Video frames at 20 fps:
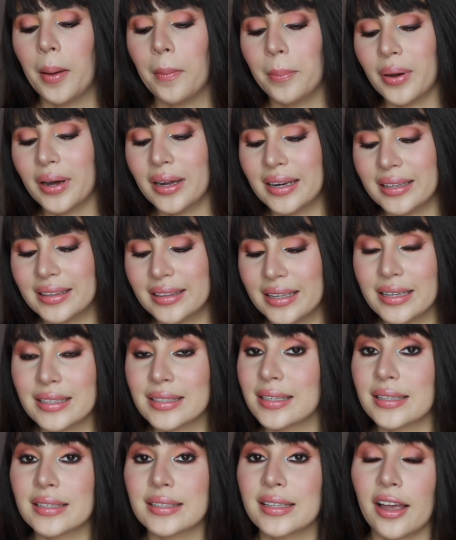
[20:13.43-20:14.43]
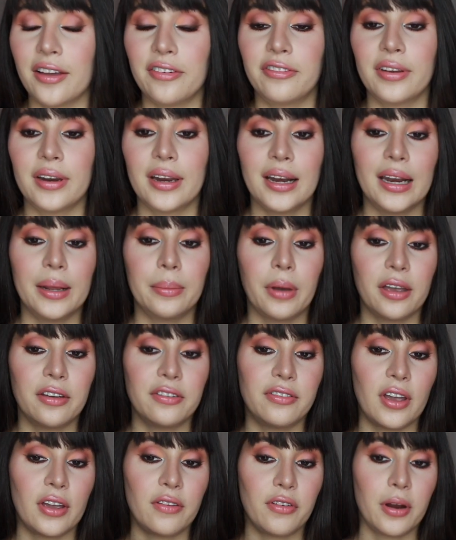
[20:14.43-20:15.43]
But this is definitely my
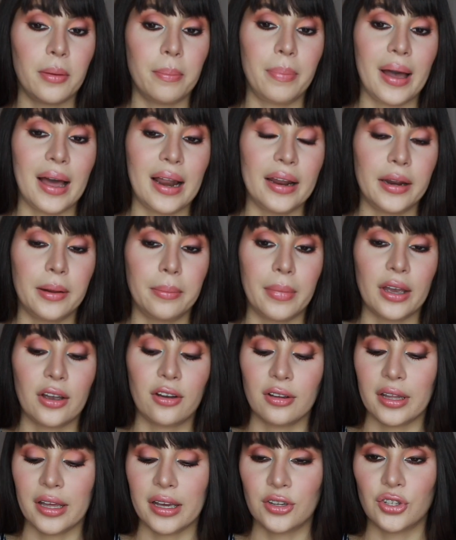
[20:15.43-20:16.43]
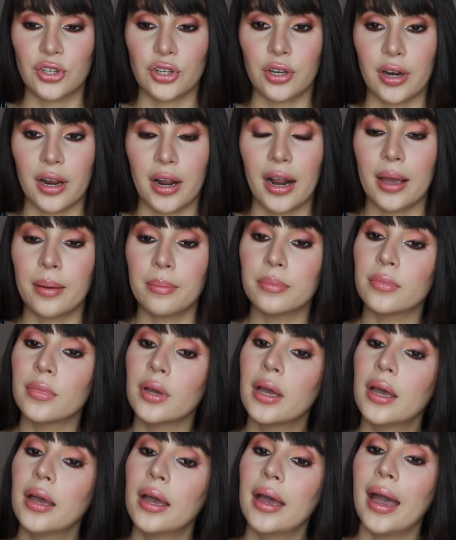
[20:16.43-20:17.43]
favorite palette in my collection, and I'm
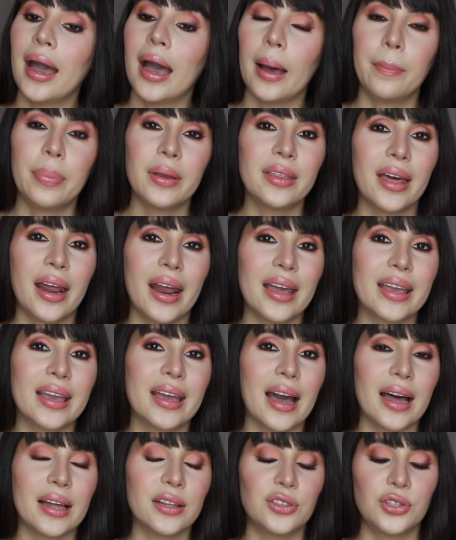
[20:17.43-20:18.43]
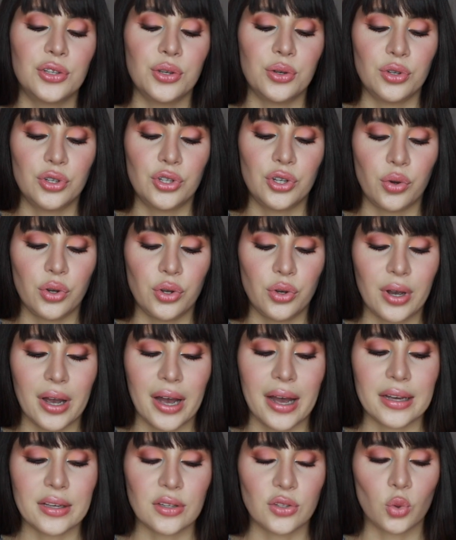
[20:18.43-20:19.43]
happy that I got to show you
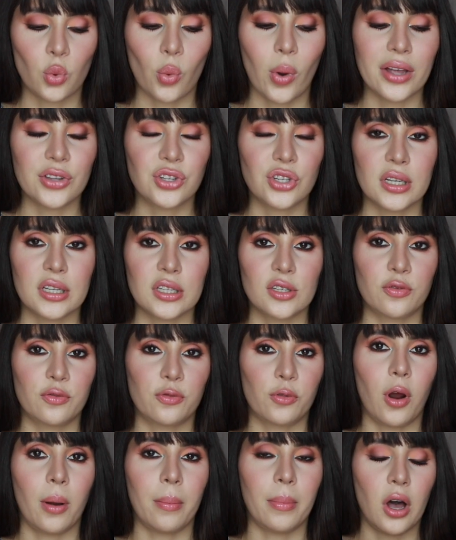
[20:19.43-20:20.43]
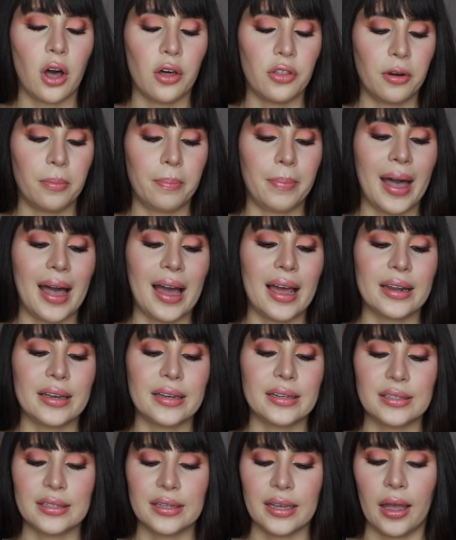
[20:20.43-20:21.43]
guys swatches from other
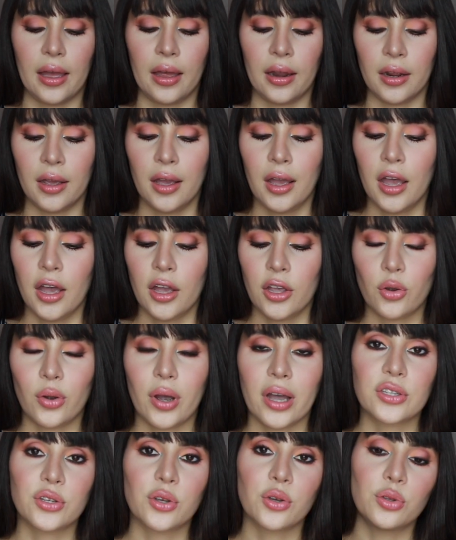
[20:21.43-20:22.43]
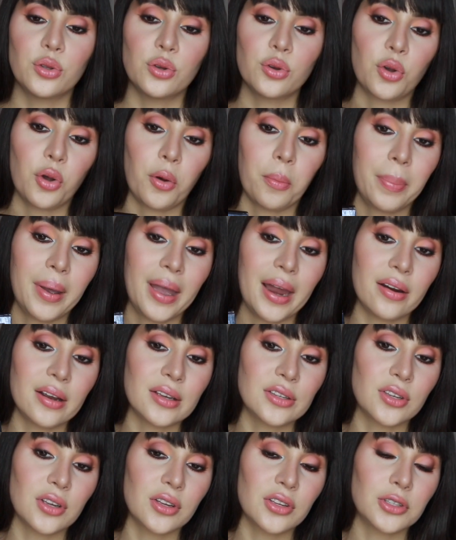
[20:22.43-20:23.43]
palettes, and you guys could do
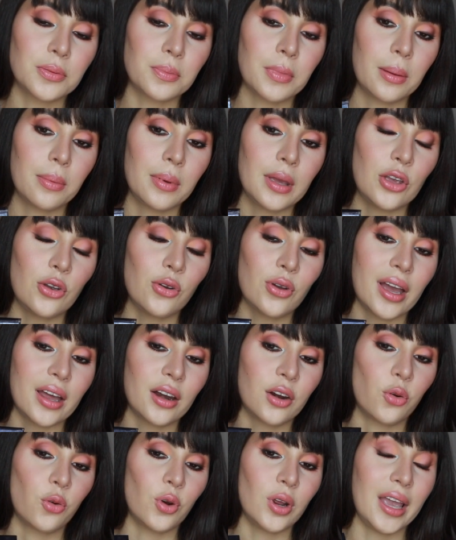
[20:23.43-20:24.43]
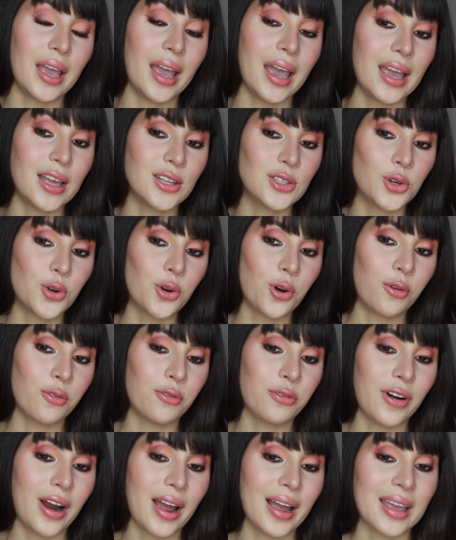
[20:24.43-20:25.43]
comparisons. Maybe you can create your own
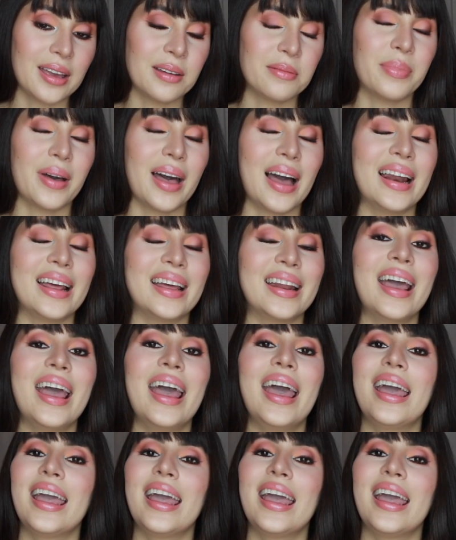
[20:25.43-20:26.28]
Franken palette.